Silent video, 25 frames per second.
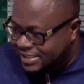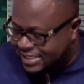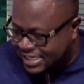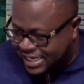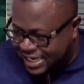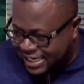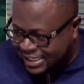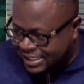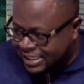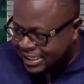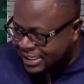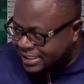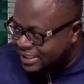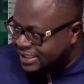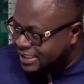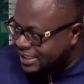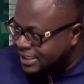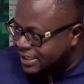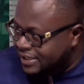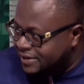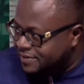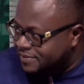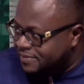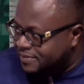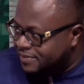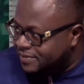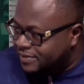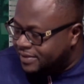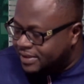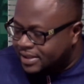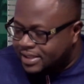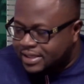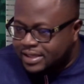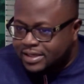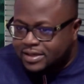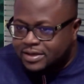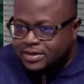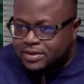Ghana,
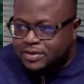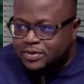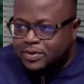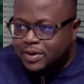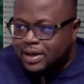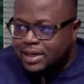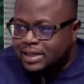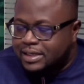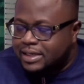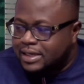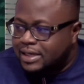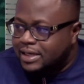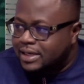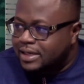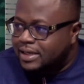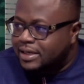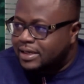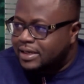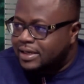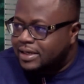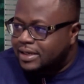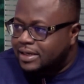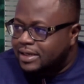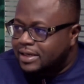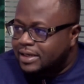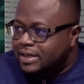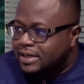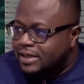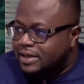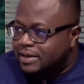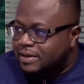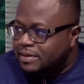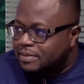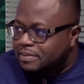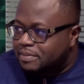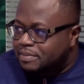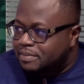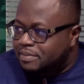you are the
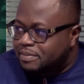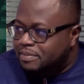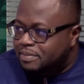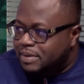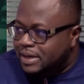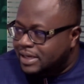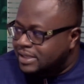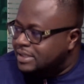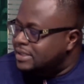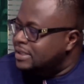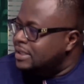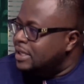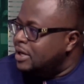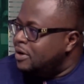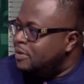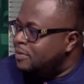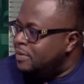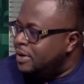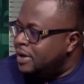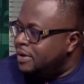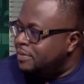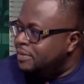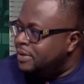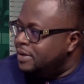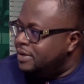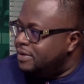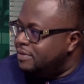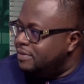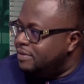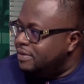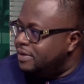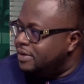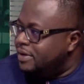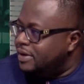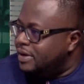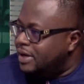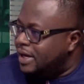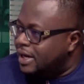person, mommy,
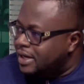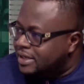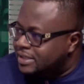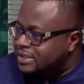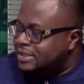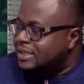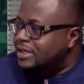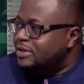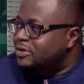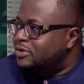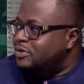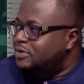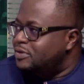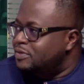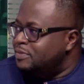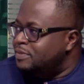access to